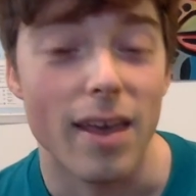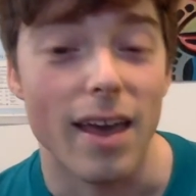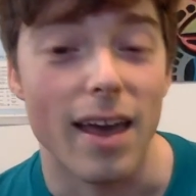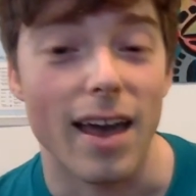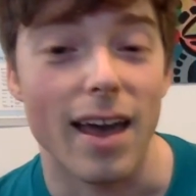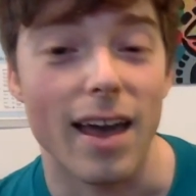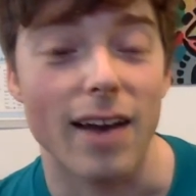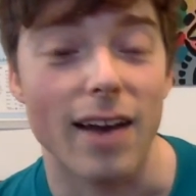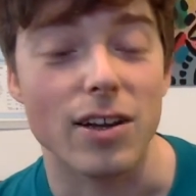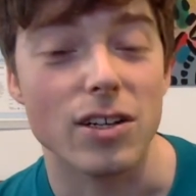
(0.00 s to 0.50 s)

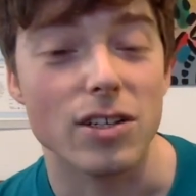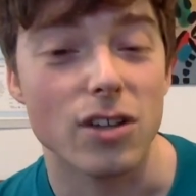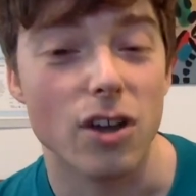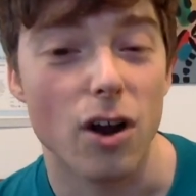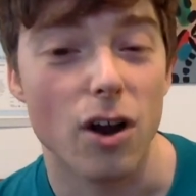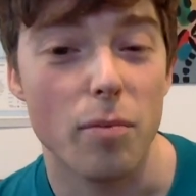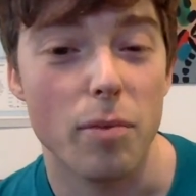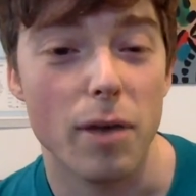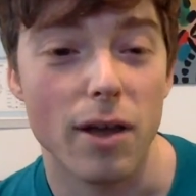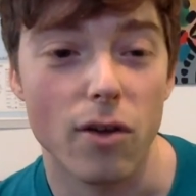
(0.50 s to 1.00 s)
And
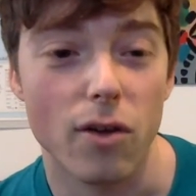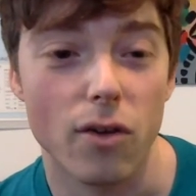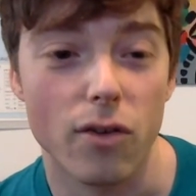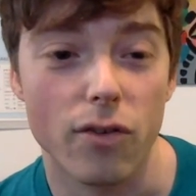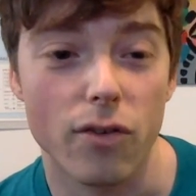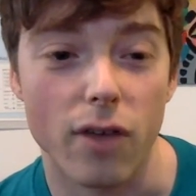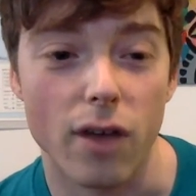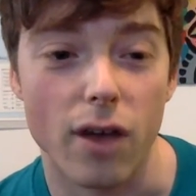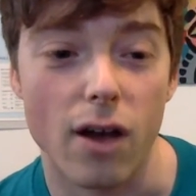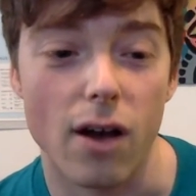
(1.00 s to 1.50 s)
guitar
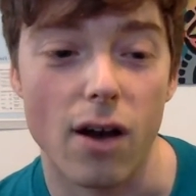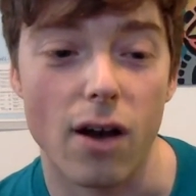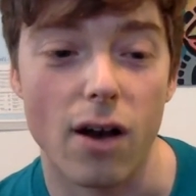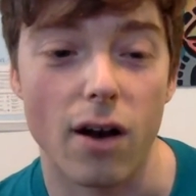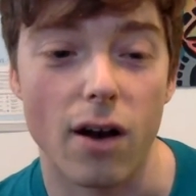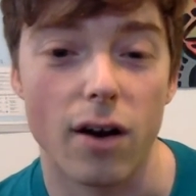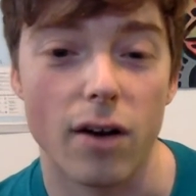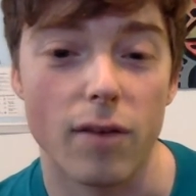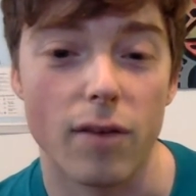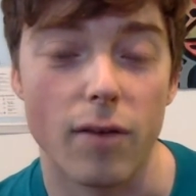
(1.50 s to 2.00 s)
pedals
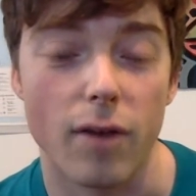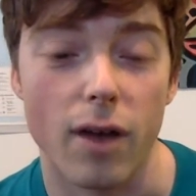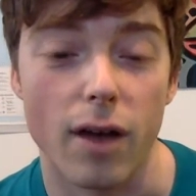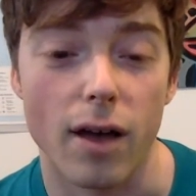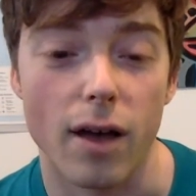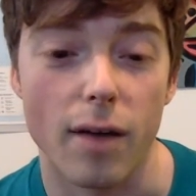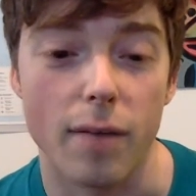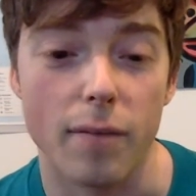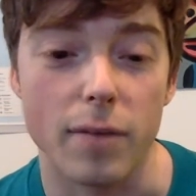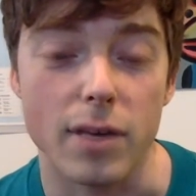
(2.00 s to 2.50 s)
are
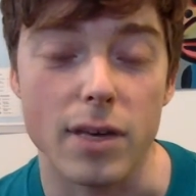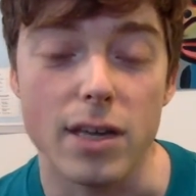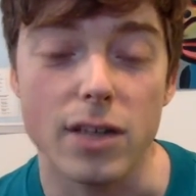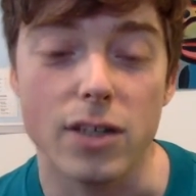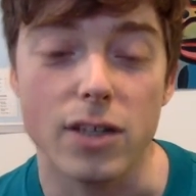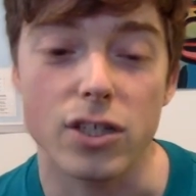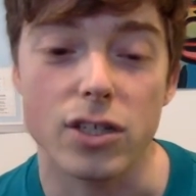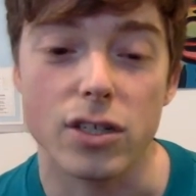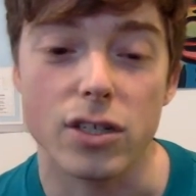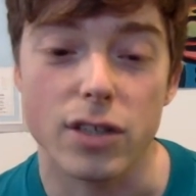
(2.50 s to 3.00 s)

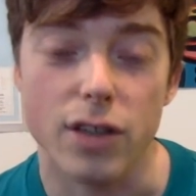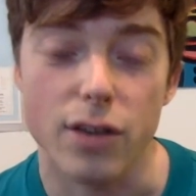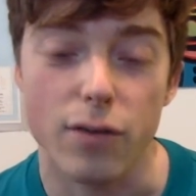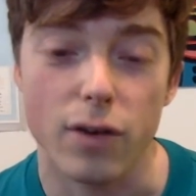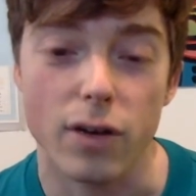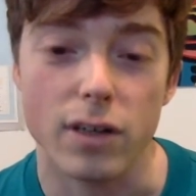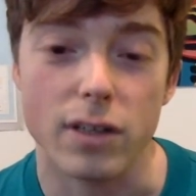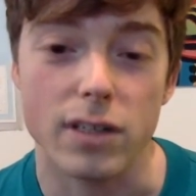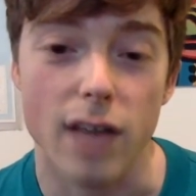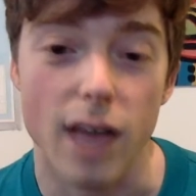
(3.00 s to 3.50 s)
each
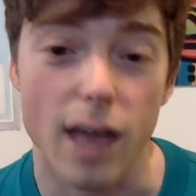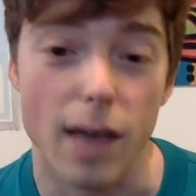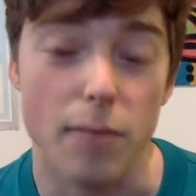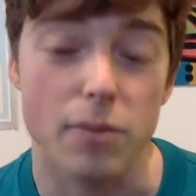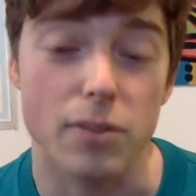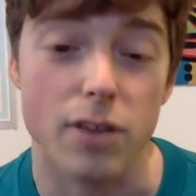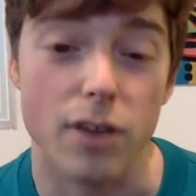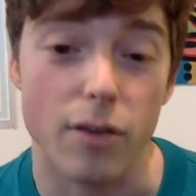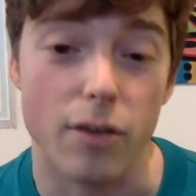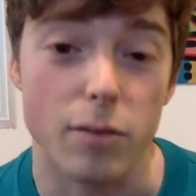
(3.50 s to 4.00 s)
different
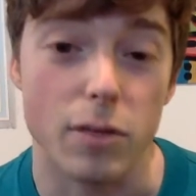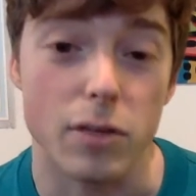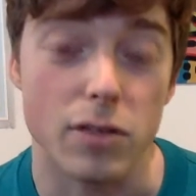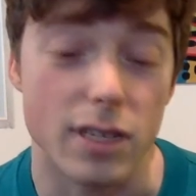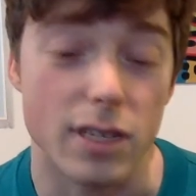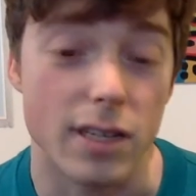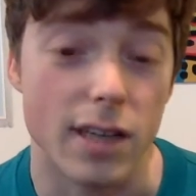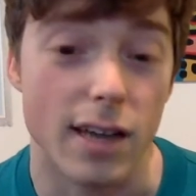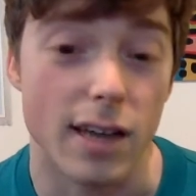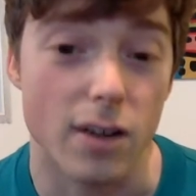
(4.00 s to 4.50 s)
types of
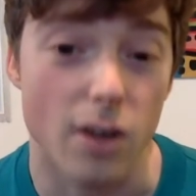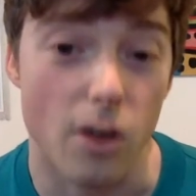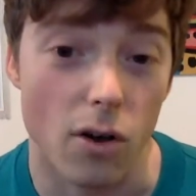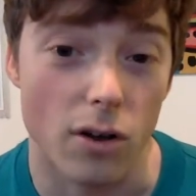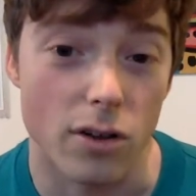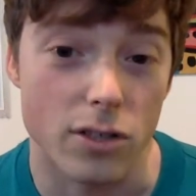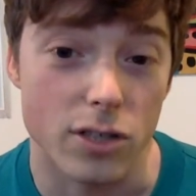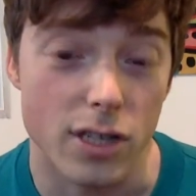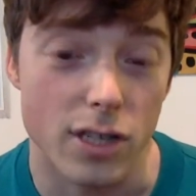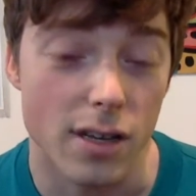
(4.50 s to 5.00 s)
music
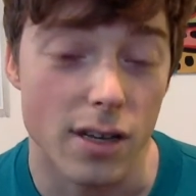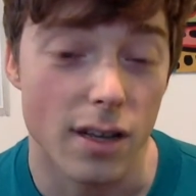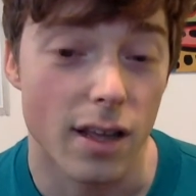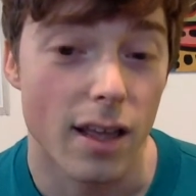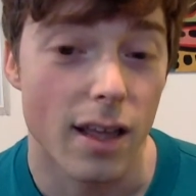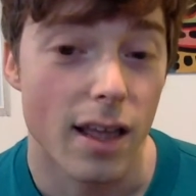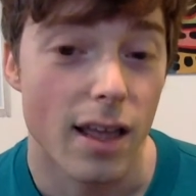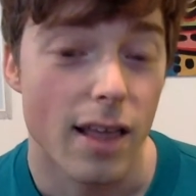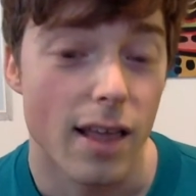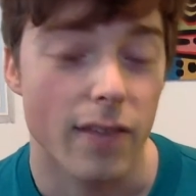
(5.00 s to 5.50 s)
technology
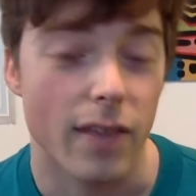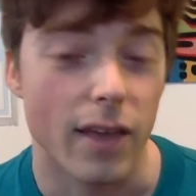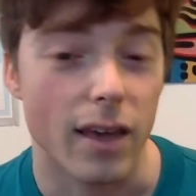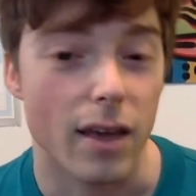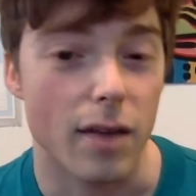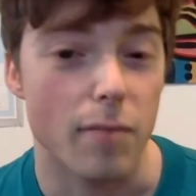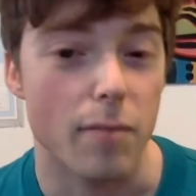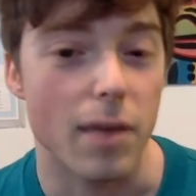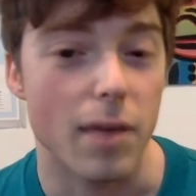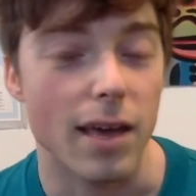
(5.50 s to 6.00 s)
that
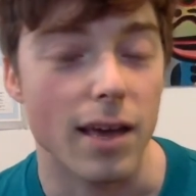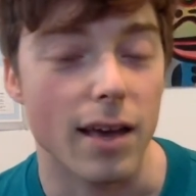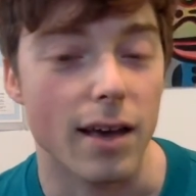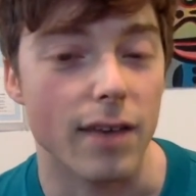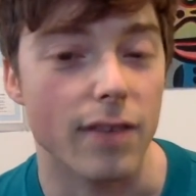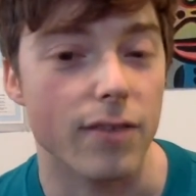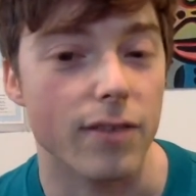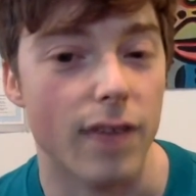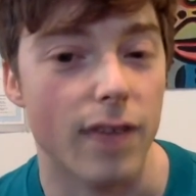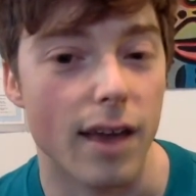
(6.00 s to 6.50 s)
can make a
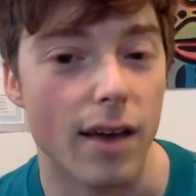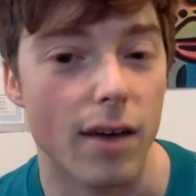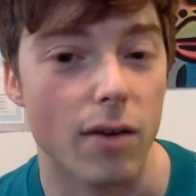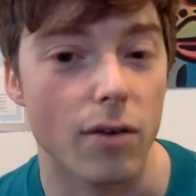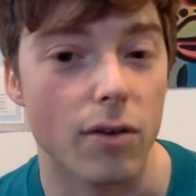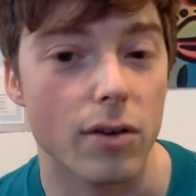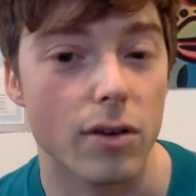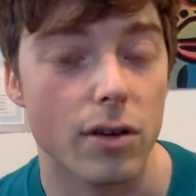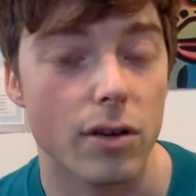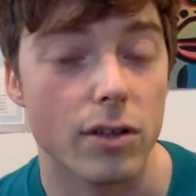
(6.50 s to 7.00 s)

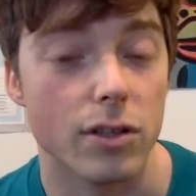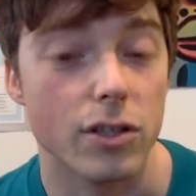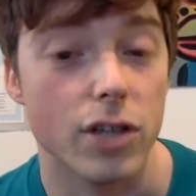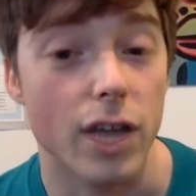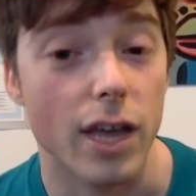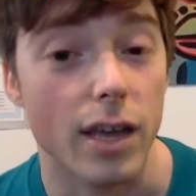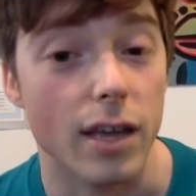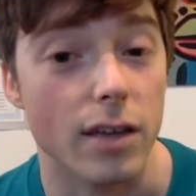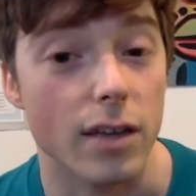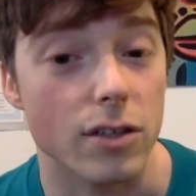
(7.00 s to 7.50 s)
sound
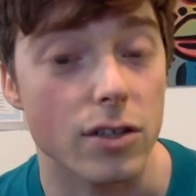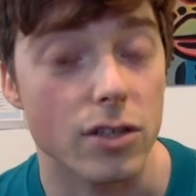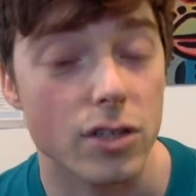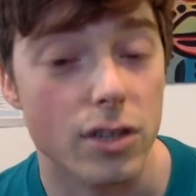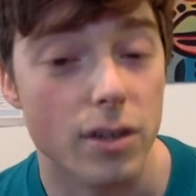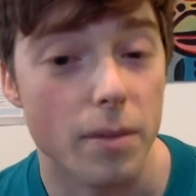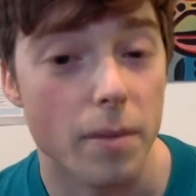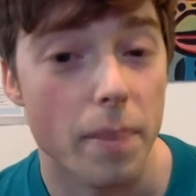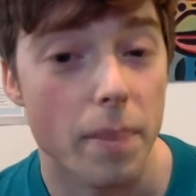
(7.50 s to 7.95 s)
change.